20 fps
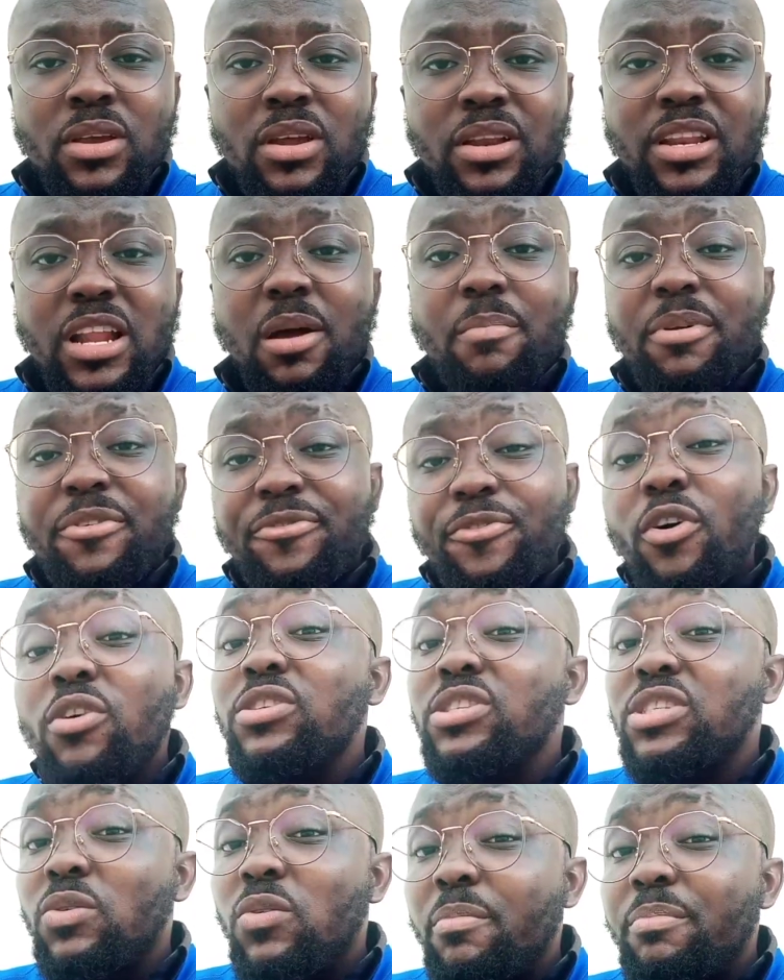Now, before
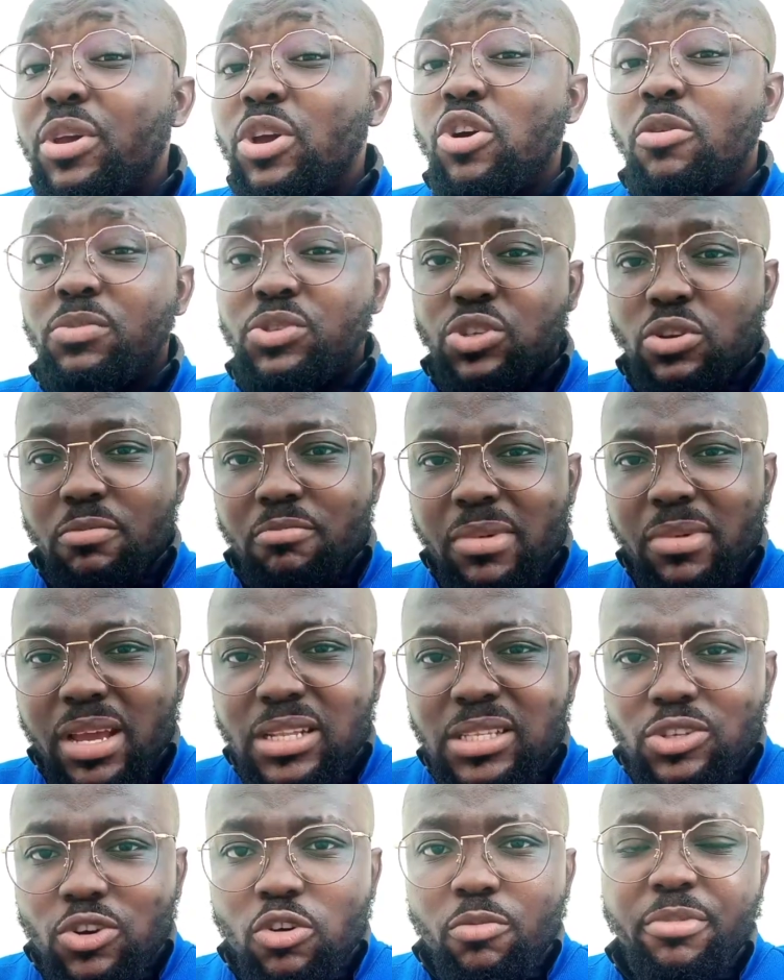someone becomes your
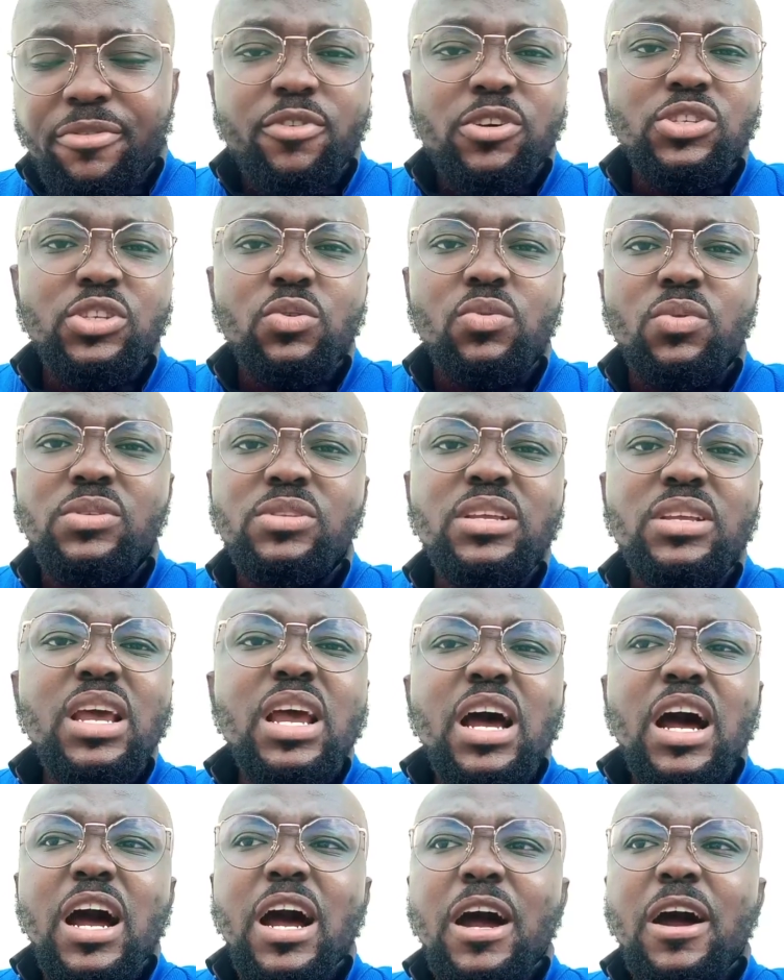mentor, before
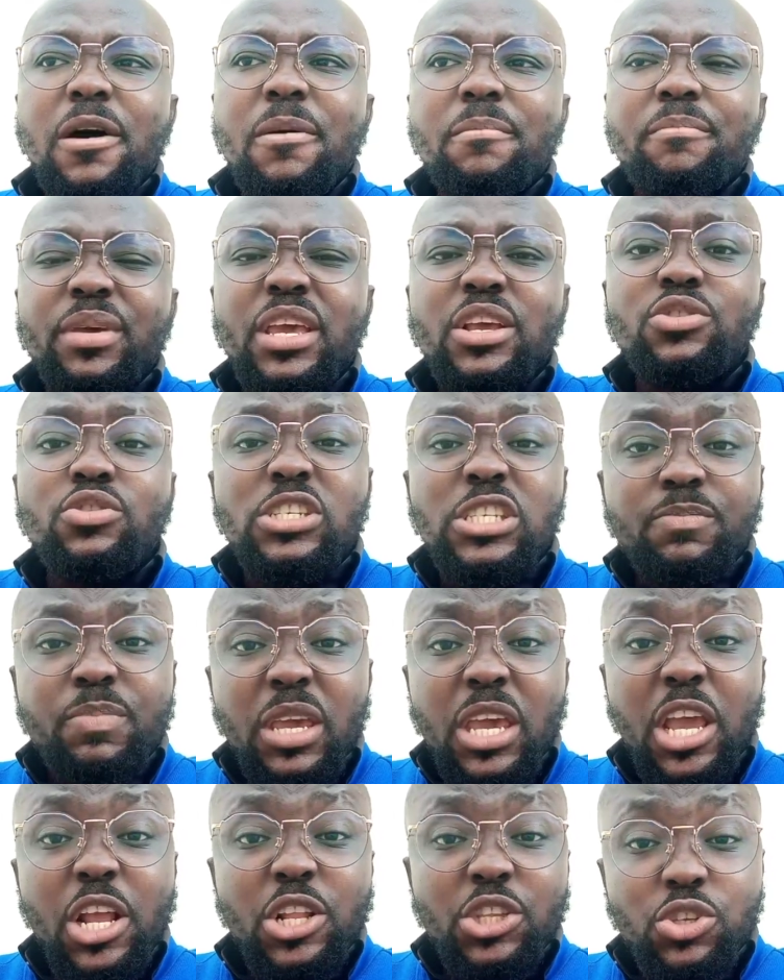someone begins to
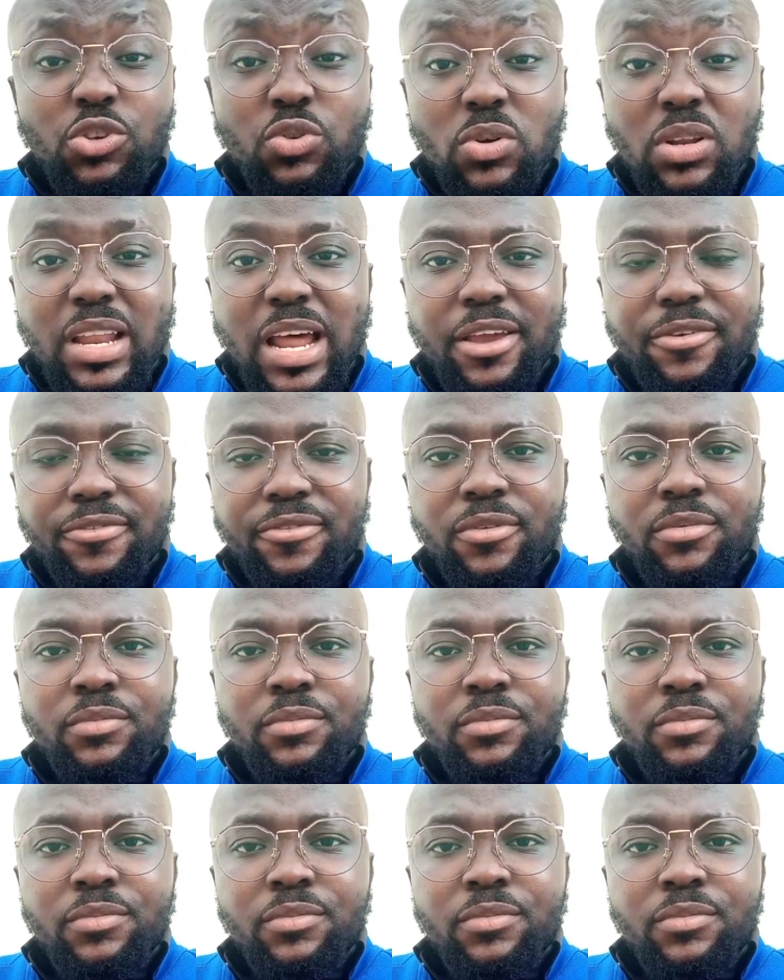speak into your life,